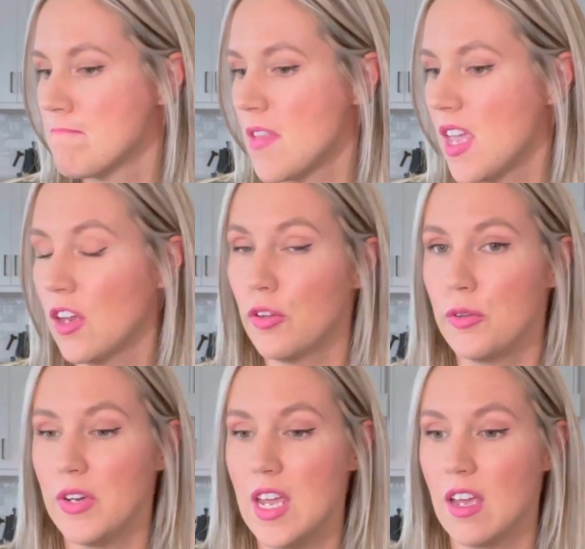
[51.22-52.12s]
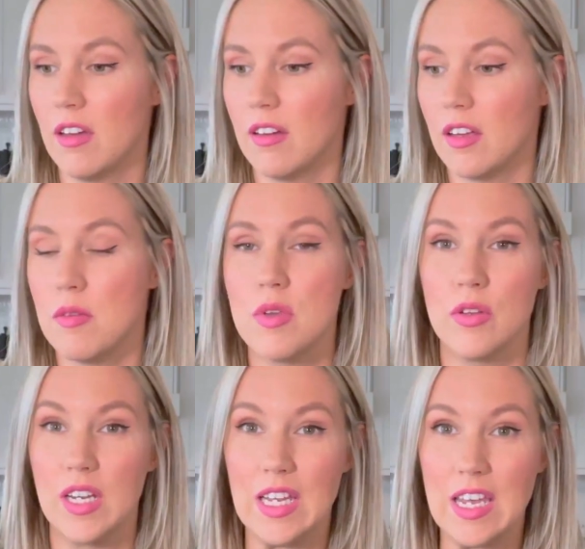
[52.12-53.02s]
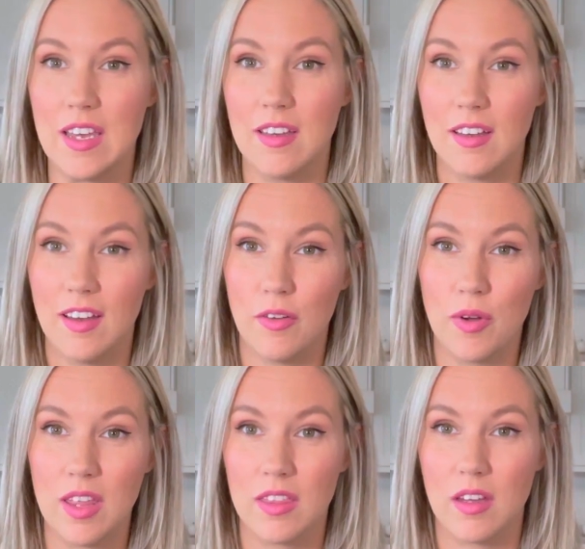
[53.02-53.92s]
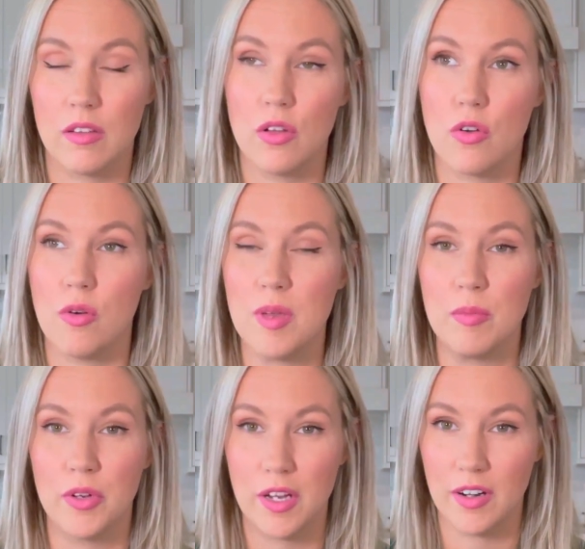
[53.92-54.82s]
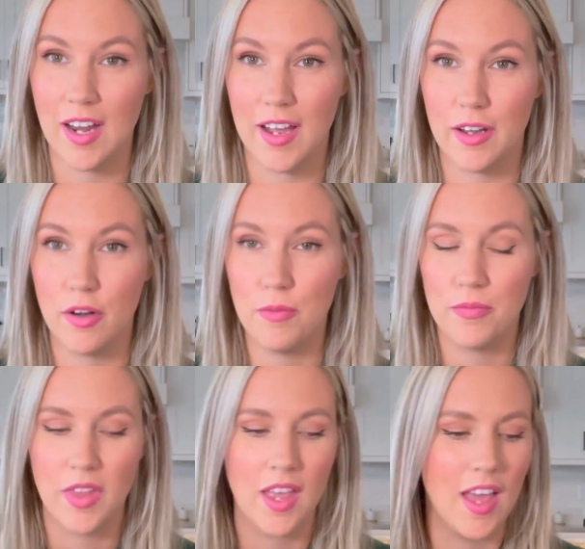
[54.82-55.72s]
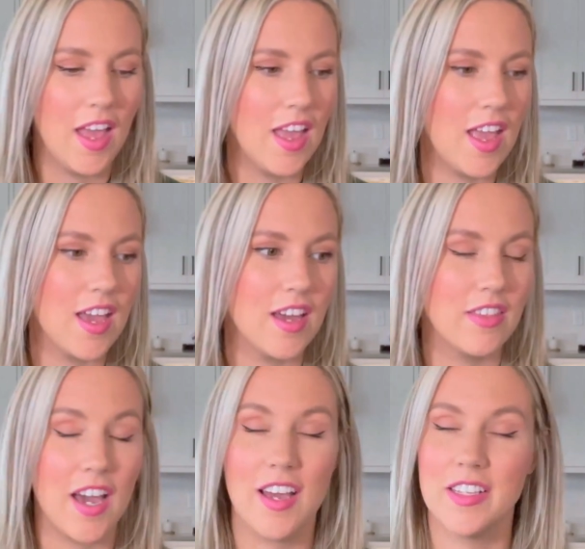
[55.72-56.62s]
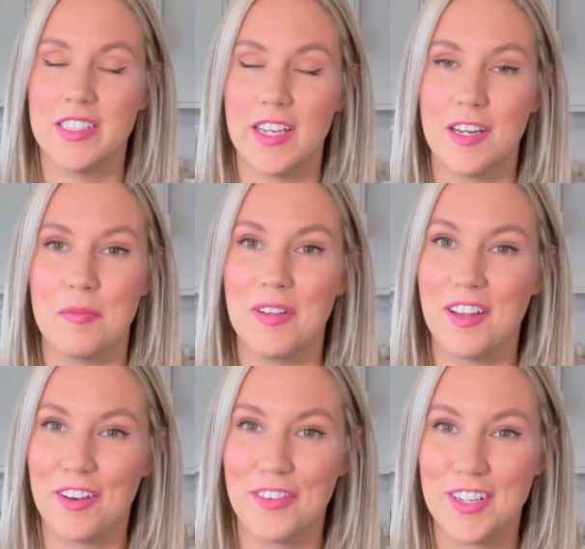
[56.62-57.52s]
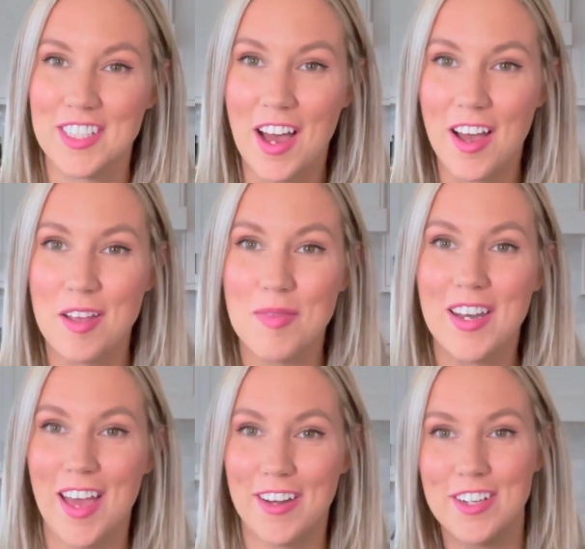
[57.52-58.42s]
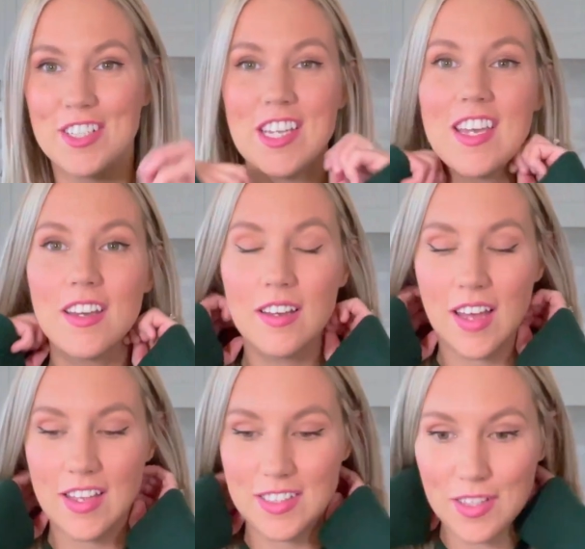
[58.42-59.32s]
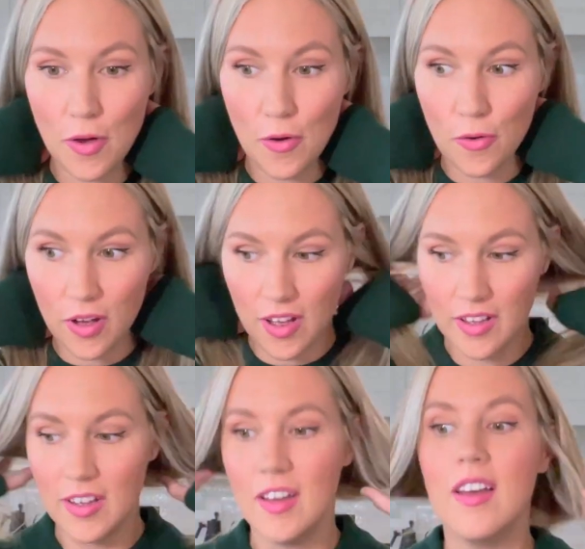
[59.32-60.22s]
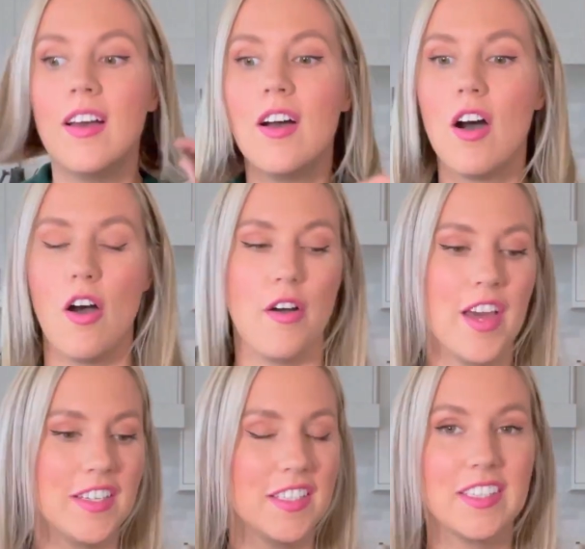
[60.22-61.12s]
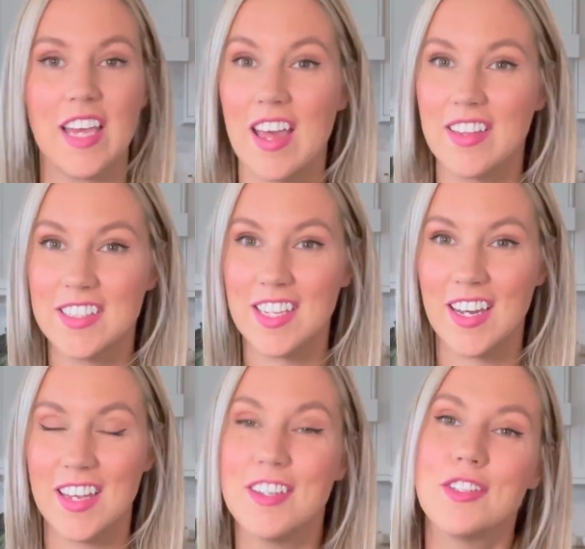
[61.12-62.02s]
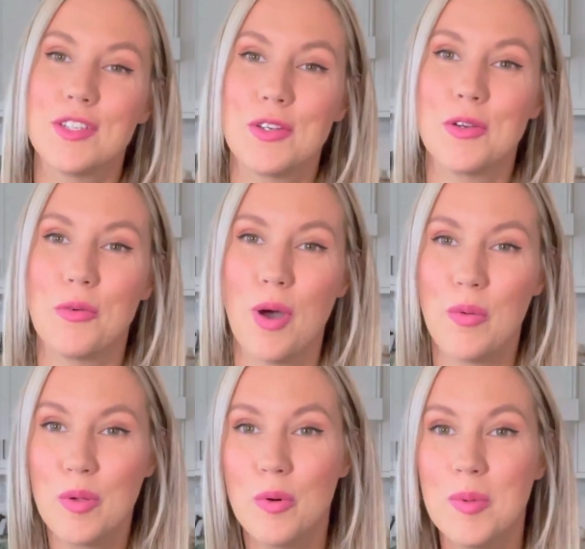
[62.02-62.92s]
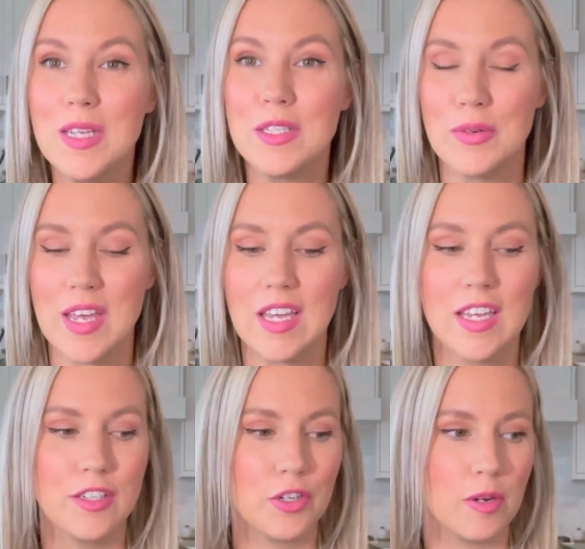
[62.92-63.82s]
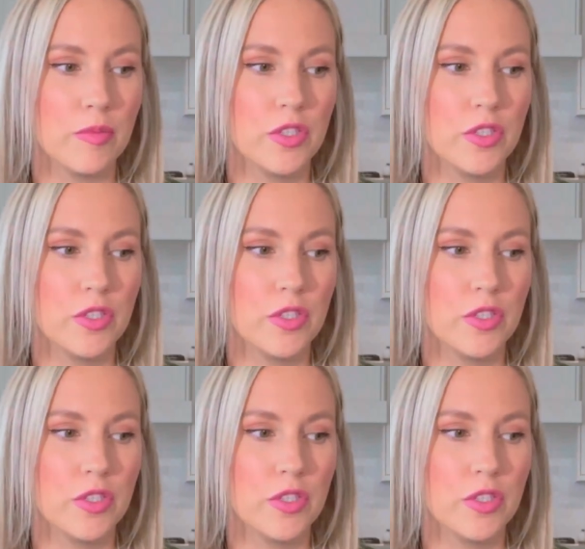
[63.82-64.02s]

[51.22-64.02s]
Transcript: Including community with local people here in Idaho. And that has taken up a lot of our time and energy. So all that to say, let's get into what we will be doing in Term